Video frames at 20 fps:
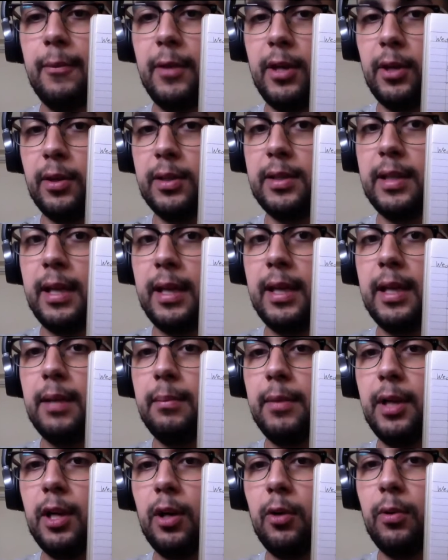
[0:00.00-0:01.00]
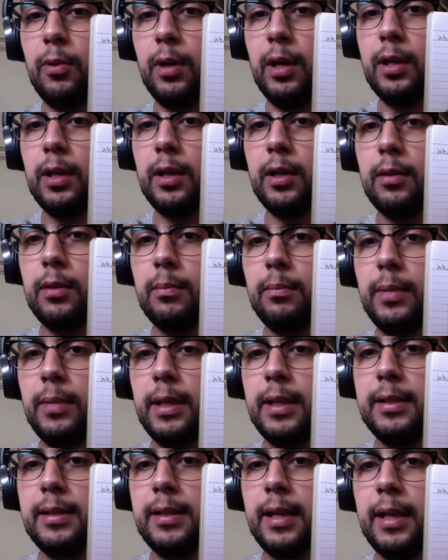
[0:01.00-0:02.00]
And when you're sending me your work,
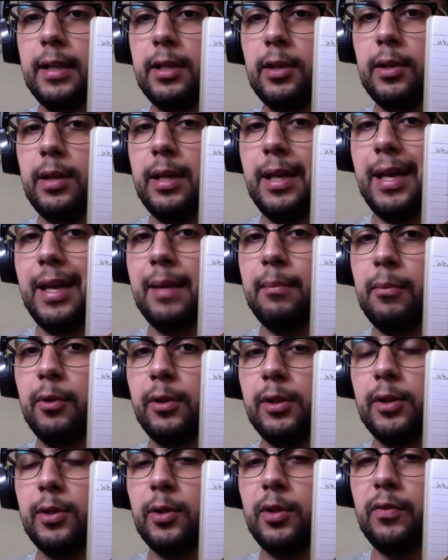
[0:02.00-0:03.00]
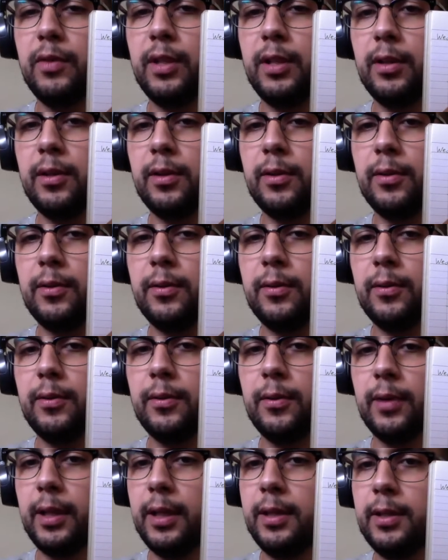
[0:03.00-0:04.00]
please write your name also over here.
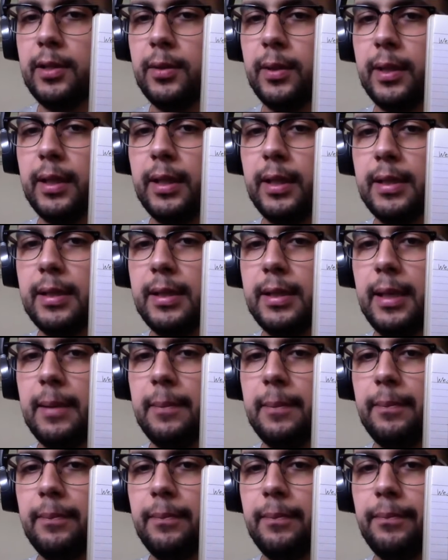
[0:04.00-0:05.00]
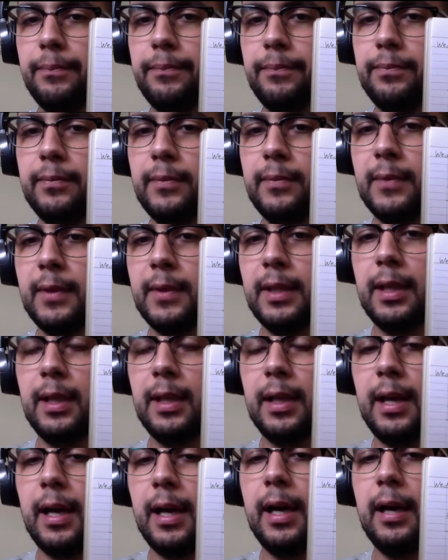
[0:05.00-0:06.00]
Okay, so I can see.
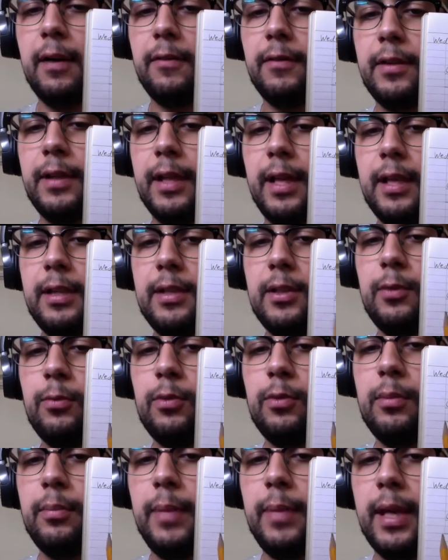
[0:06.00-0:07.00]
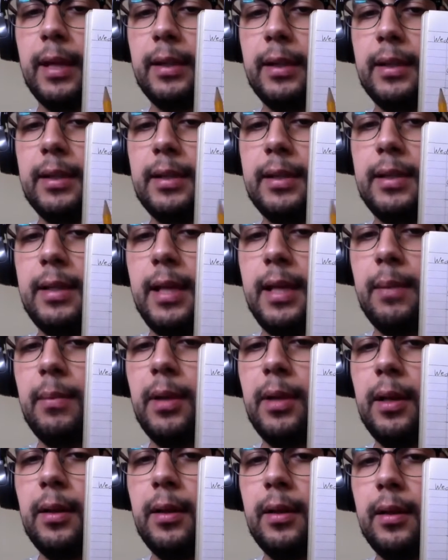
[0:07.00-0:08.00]
After that, you will make this
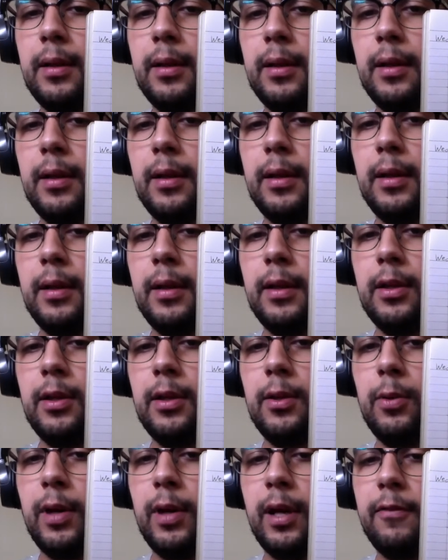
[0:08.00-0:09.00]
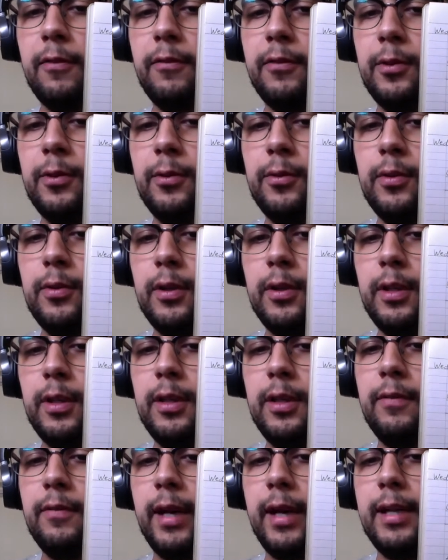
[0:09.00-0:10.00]
table. You have to
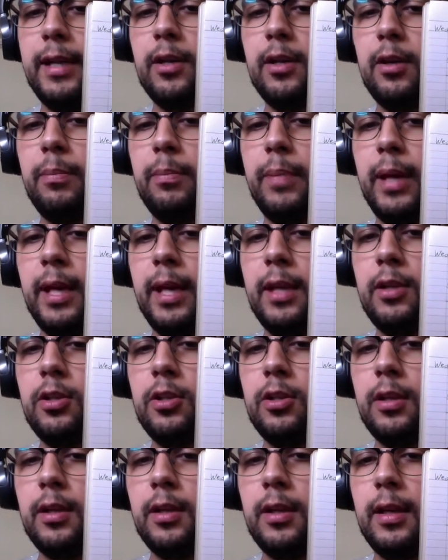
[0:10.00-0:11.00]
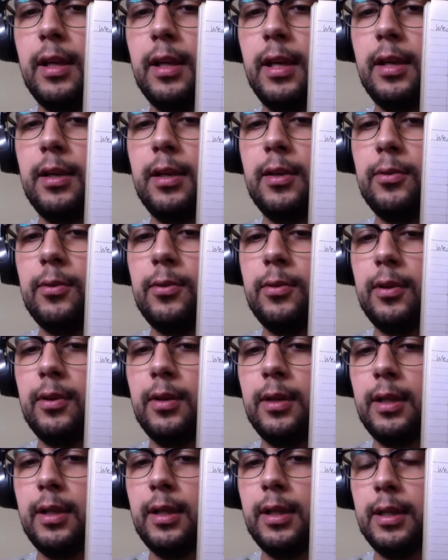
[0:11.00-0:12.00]
divide your page
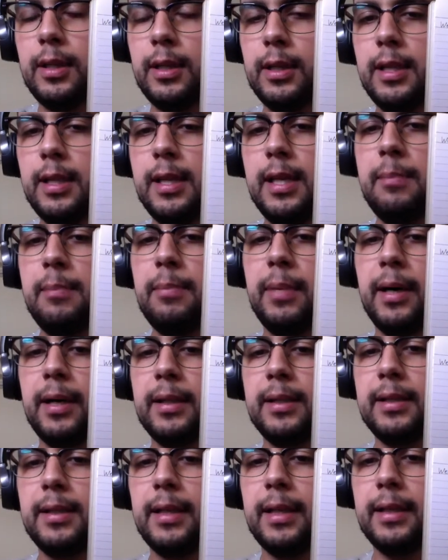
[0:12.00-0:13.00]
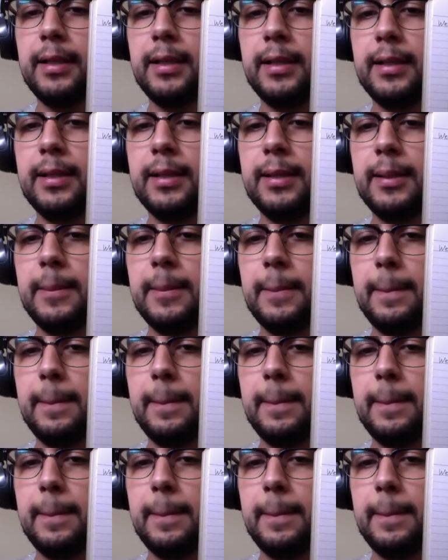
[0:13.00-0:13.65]
into three parts like this.